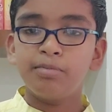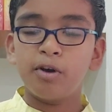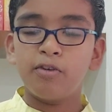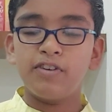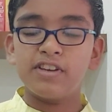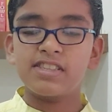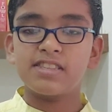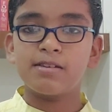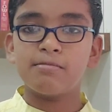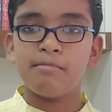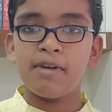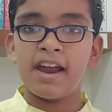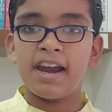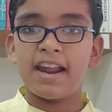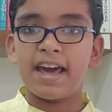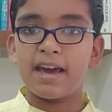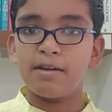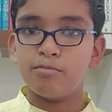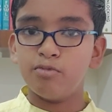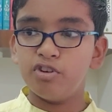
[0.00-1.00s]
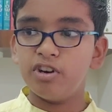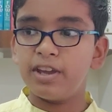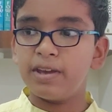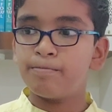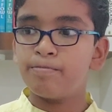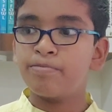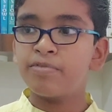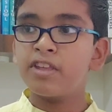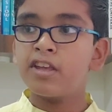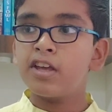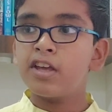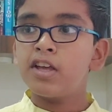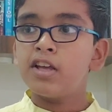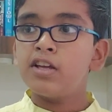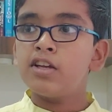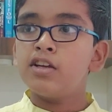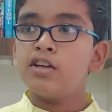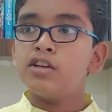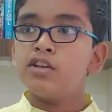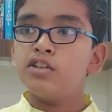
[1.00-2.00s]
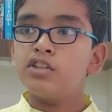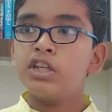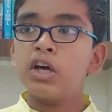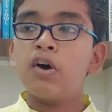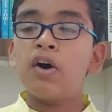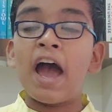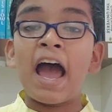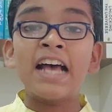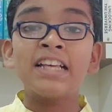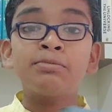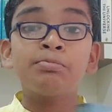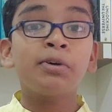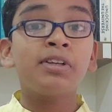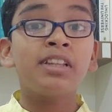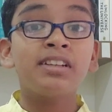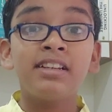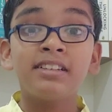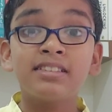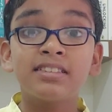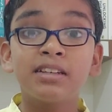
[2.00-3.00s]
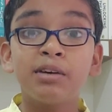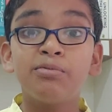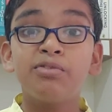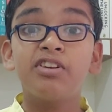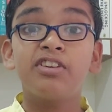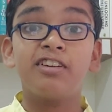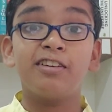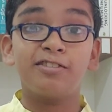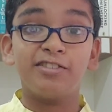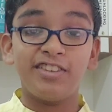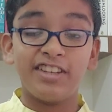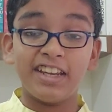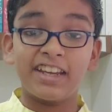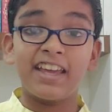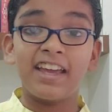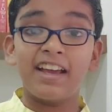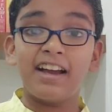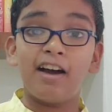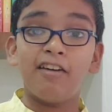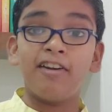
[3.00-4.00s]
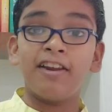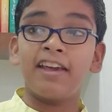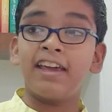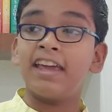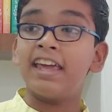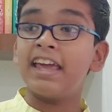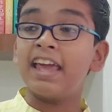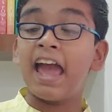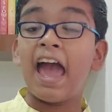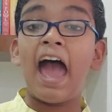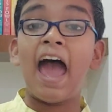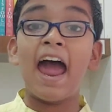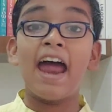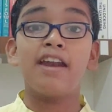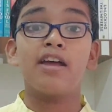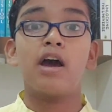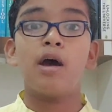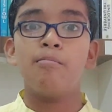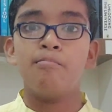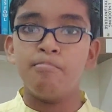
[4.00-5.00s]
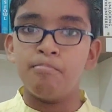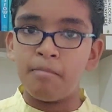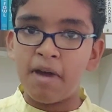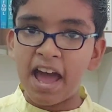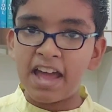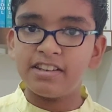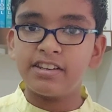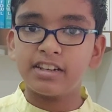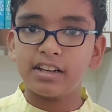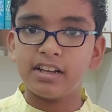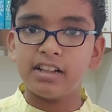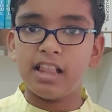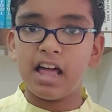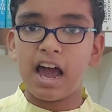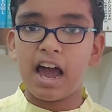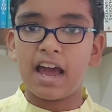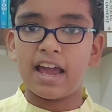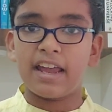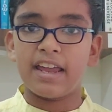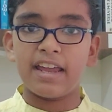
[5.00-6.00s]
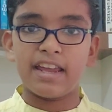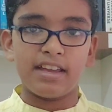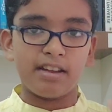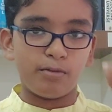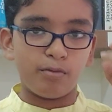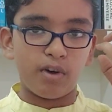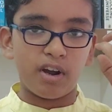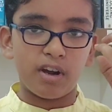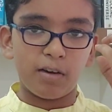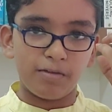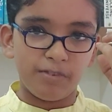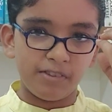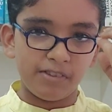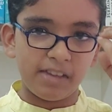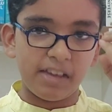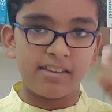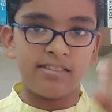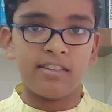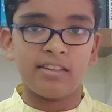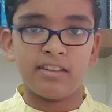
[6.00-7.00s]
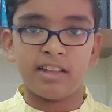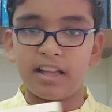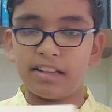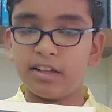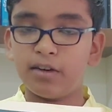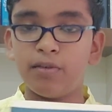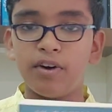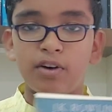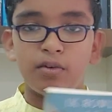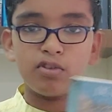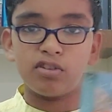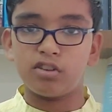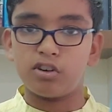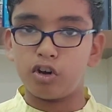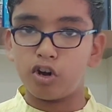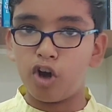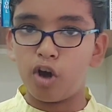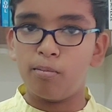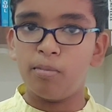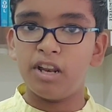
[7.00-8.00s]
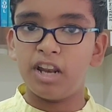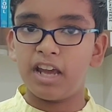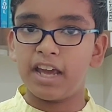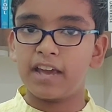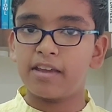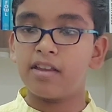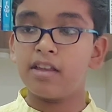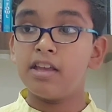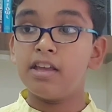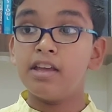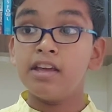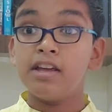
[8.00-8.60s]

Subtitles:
Professor Mad-Eye Moody. So as per the description of J.K. Rowling, he had a magical eye in one of his eyes and the other one was a normal eye.